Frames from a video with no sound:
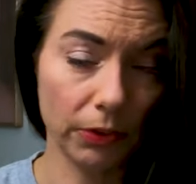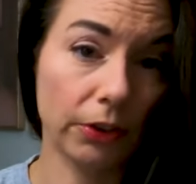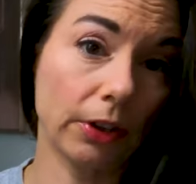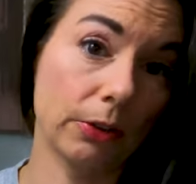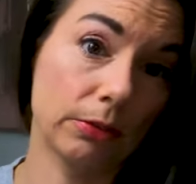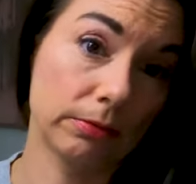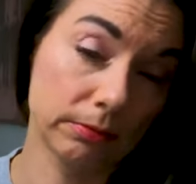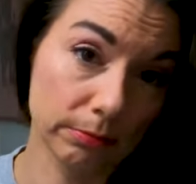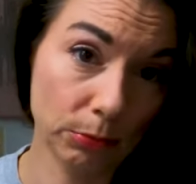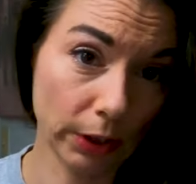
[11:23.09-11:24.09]
So
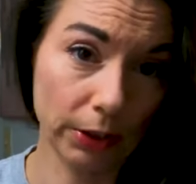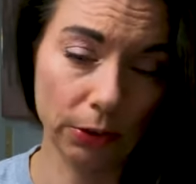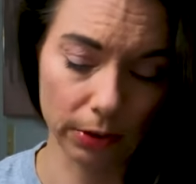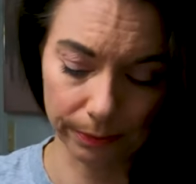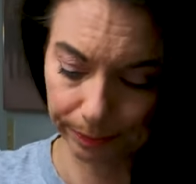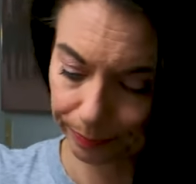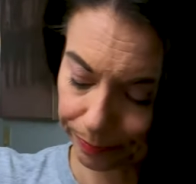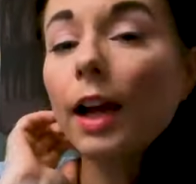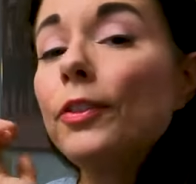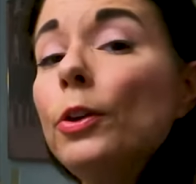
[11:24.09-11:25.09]
pretty cool.
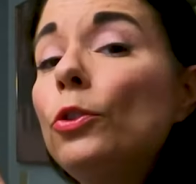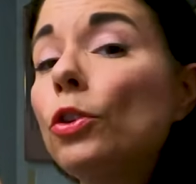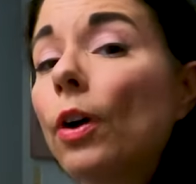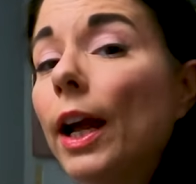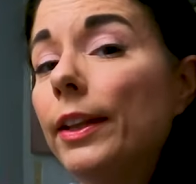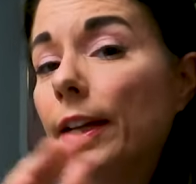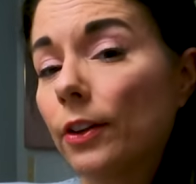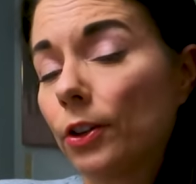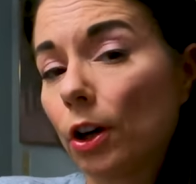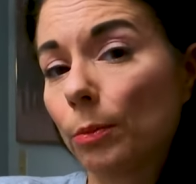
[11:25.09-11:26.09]
Have you tried the
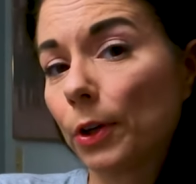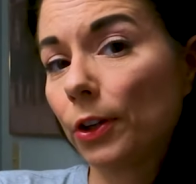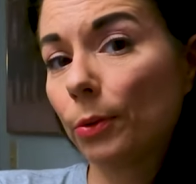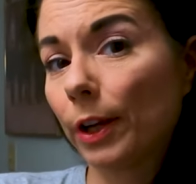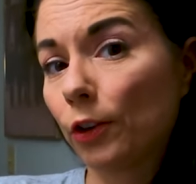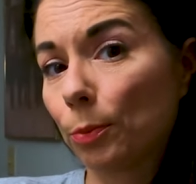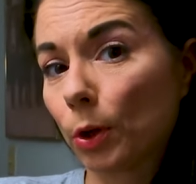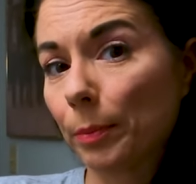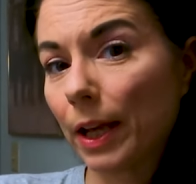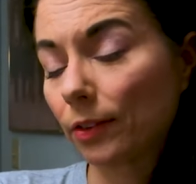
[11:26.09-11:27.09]
Under Armour UA
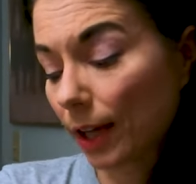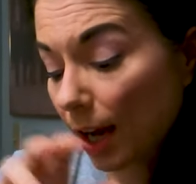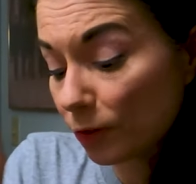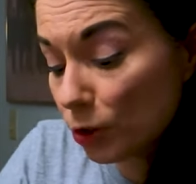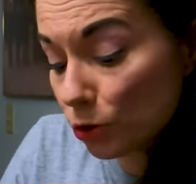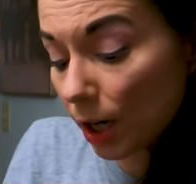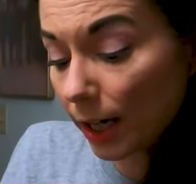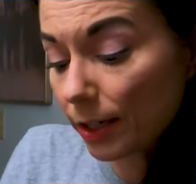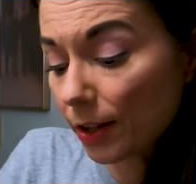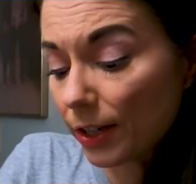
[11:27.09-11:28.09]
Sport Mask? Have you
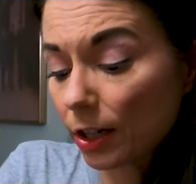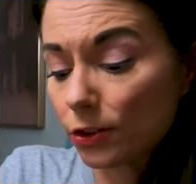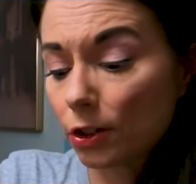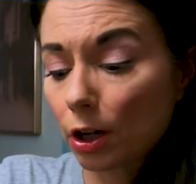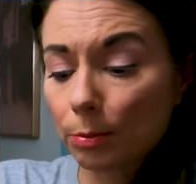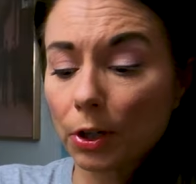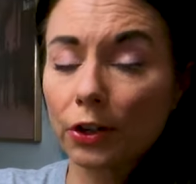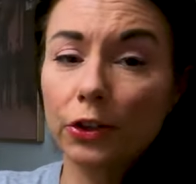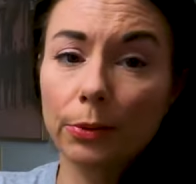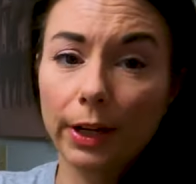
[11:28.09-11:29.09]
tried the Under Armour
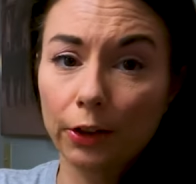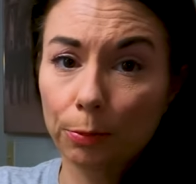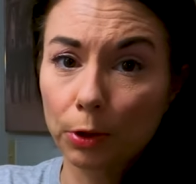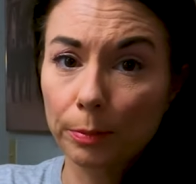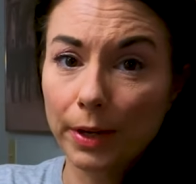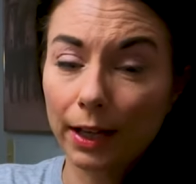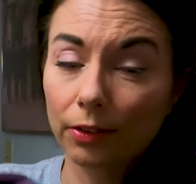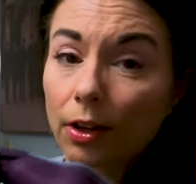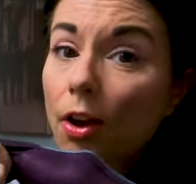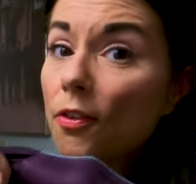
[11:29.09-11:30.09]
UA Sport
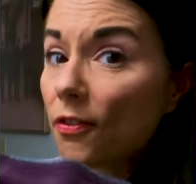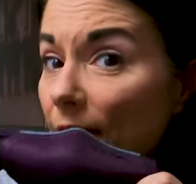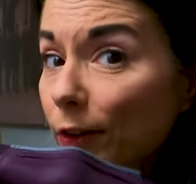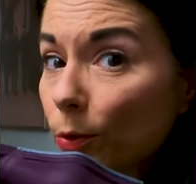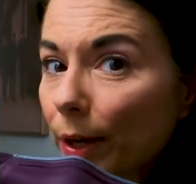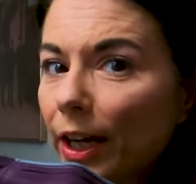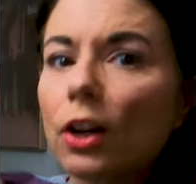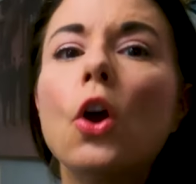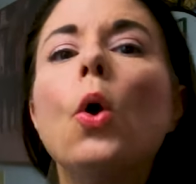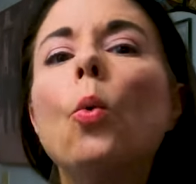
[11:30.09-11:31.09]
Mask
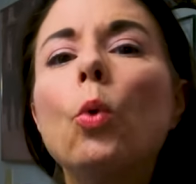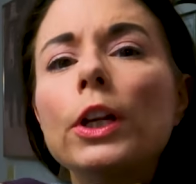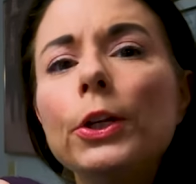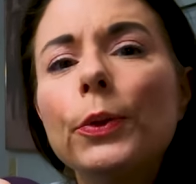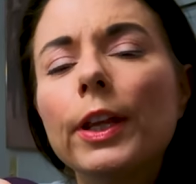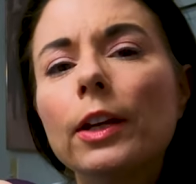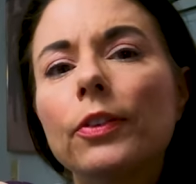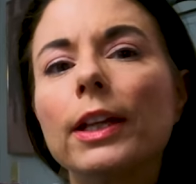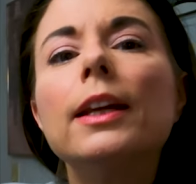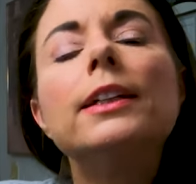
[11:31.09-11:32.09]
Featherweight? What do you think
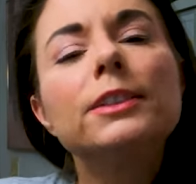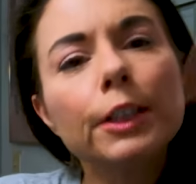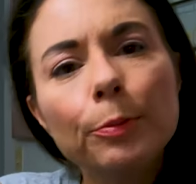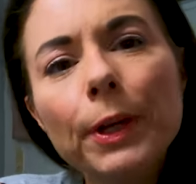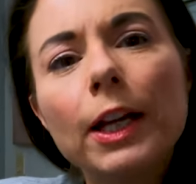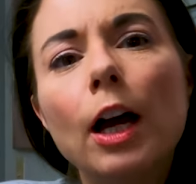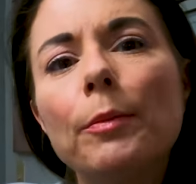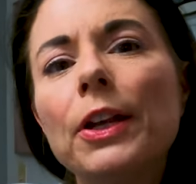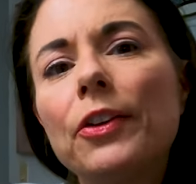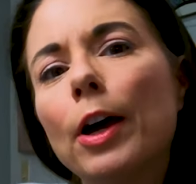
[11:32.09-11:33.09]
of it? Leave me a
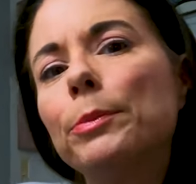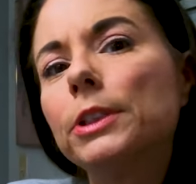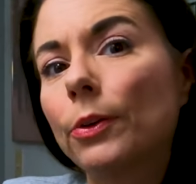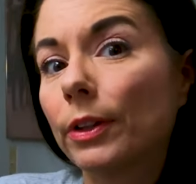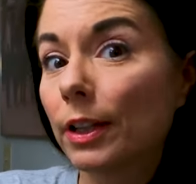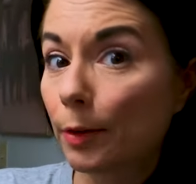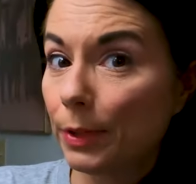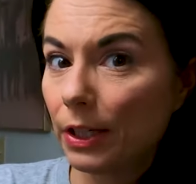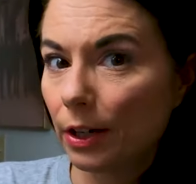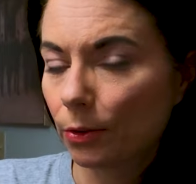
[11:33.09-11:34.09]
comment down below and let
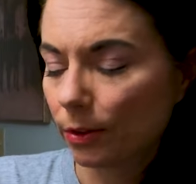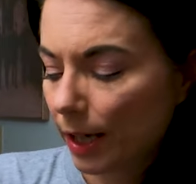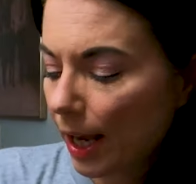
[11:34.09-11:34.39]
me know.